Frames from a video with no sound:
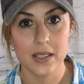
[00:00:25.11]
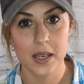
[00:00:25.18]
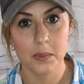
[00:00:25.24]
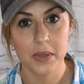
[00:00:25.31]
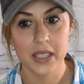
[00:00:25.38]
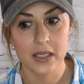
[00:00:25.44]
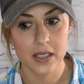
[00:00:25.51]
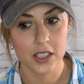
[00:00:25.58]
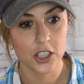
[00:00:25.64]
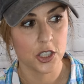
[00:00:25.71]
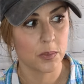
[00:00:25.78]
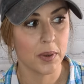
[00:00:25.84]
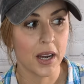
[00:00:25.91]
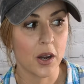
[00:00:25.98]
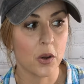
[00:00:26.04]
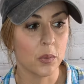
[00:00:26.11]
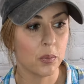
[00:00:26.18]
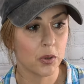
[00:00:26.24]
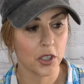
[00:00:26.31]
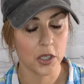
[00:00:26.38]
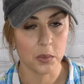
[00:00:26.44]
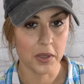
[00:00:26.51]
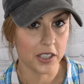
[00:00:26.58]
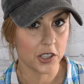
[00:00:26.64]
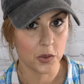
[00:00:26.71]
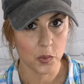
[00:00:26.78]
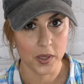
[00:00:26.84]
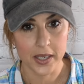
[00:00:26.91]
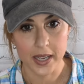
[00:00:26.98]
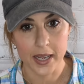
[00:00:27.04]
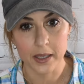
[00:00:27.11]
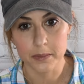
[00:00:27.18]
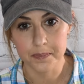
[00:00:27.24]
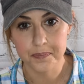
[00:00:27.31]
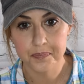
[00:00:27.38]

that means I ship out pretty much in 1 day.